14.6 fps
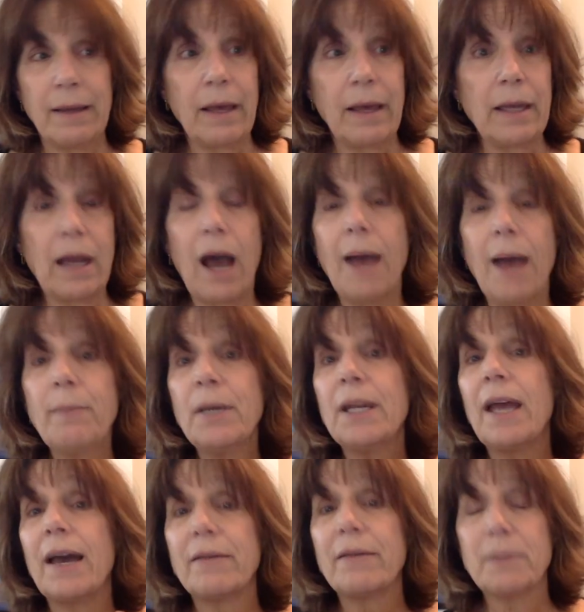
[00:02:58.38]
and I'm going to
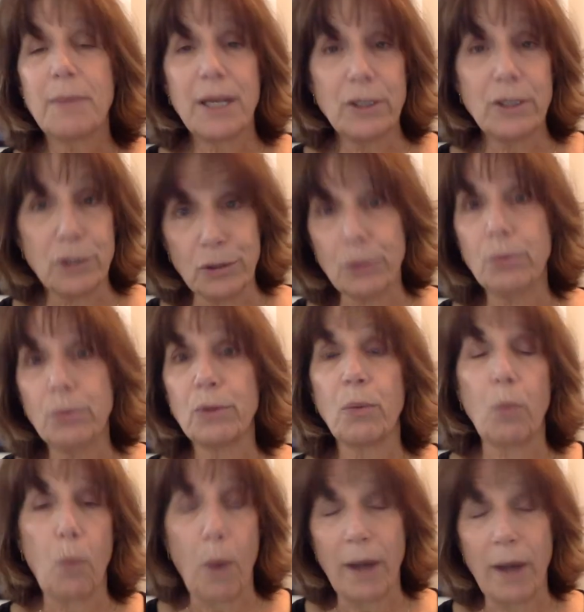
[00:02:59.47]
have to make do with
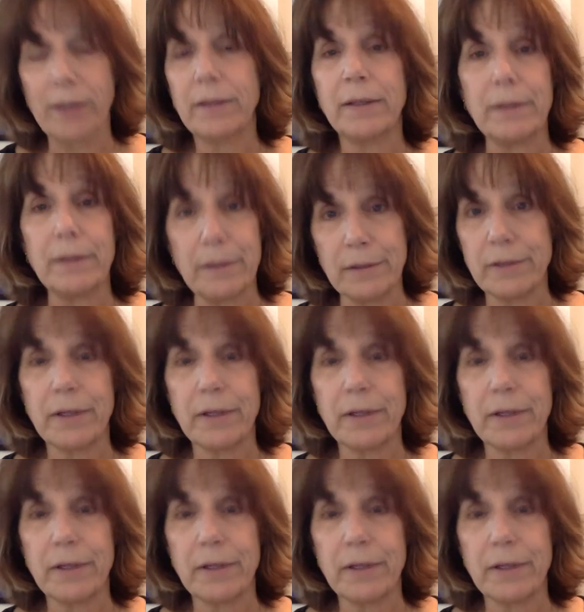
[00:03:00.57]
what is